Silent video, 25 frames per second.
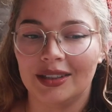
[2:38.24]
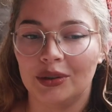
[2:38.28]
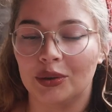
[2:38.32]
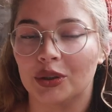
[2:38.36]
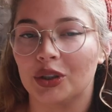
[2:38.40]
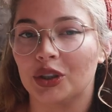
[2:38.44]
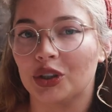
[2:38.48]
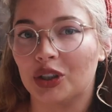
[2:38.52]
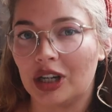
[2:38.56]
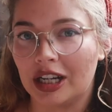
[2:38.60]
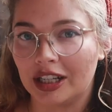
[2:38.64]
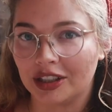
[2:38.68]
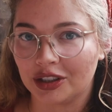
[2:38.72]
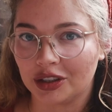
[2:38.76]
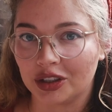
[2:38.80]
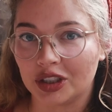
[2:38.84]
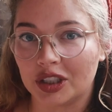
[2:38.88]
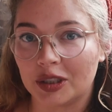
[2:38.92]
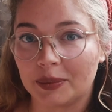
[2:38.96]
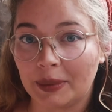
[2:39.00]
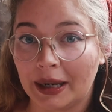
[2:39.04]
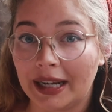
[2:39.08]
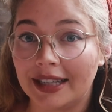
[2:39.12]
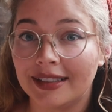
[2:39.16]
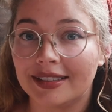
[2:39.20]
or your altar
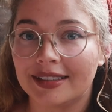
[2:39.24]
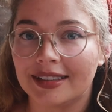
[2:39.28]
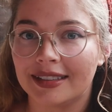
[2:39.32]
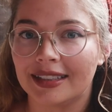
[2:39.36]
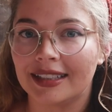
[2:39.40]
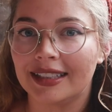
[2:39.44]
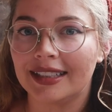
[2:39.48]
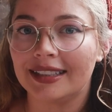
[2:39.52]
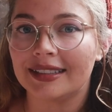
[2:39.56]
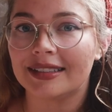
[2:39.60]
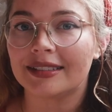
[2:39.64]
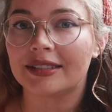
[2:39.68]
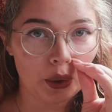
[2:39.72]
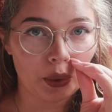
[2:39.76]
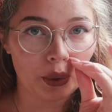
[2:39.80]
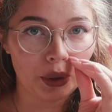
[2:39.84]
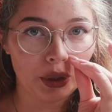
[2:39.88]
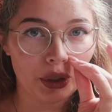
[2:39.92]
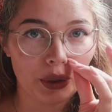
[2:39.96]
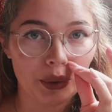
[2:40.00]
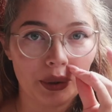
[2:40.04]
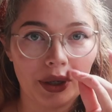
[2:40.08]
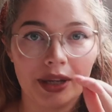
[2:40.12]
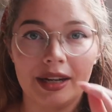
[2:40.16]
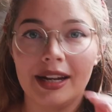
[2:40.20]
space at least. Or
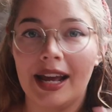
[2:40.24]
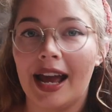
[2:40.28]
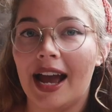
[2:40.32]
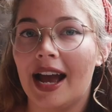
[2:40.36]
you can